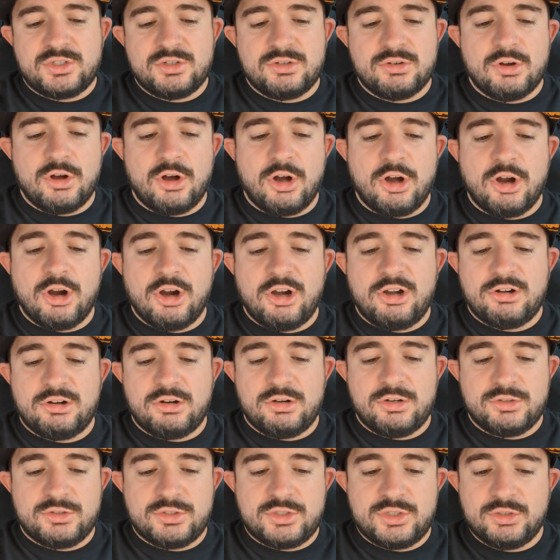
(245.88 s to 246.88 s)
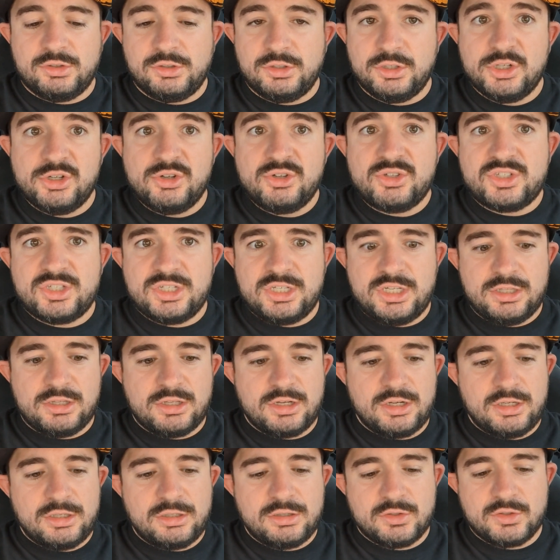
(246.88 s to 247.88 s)
hard or too loose
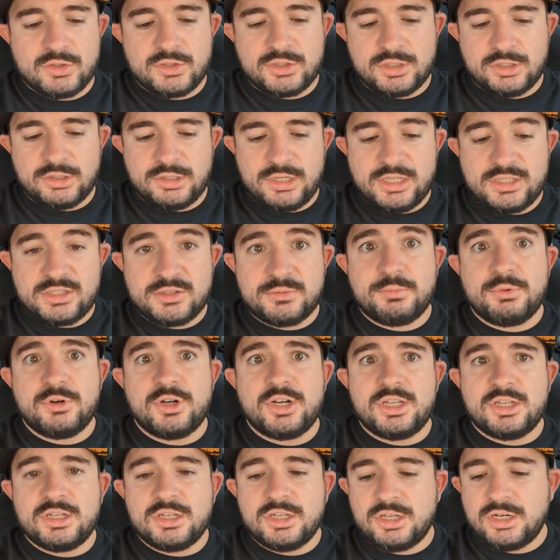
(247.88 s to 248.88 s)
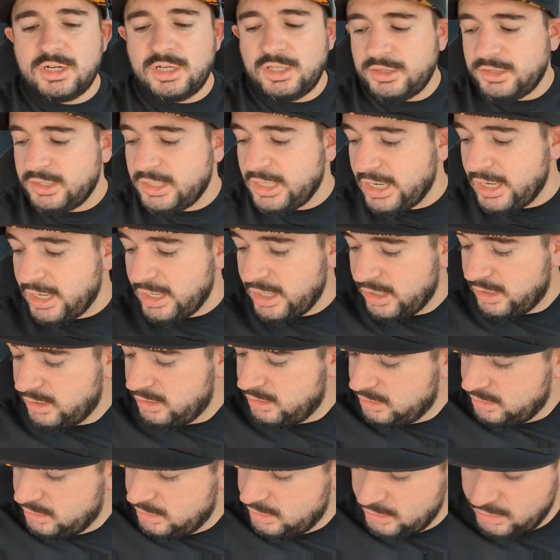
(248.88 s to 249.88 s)
either, so that's pretty good on that.
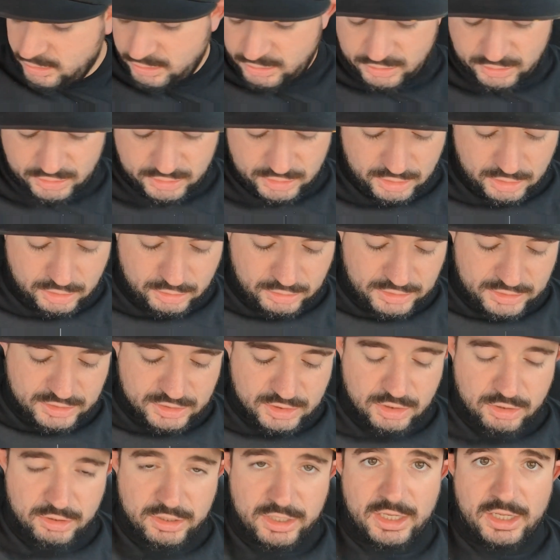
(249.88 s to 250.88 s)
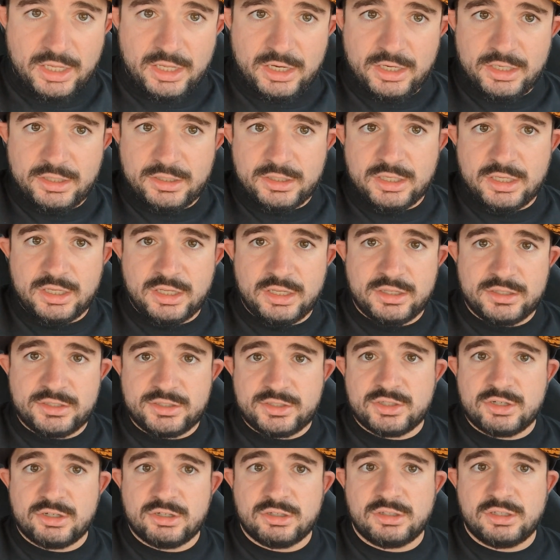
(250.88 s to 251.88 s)
So let's go ahead and
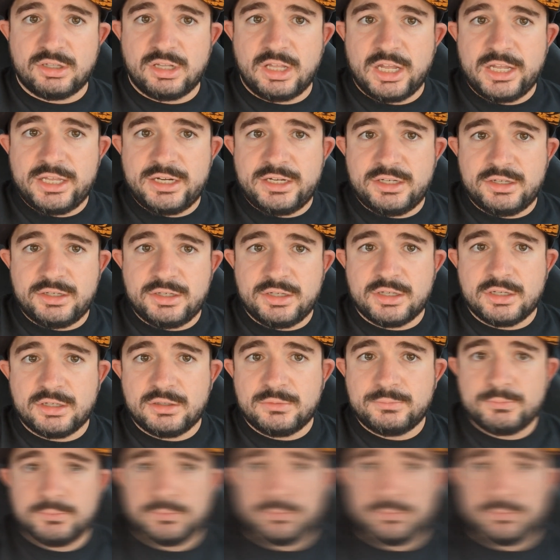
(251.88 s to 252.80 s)
start lighting here.